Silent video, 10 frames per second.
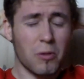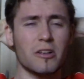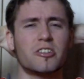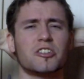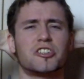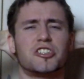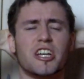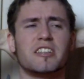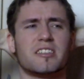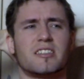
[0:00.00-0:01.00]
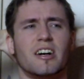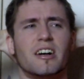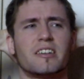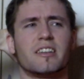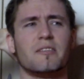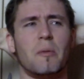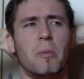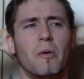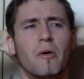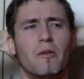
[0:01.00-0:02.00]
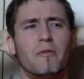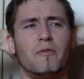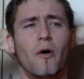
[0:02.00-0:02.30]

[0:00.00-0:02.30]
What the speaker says: What a shit start, Liverpool!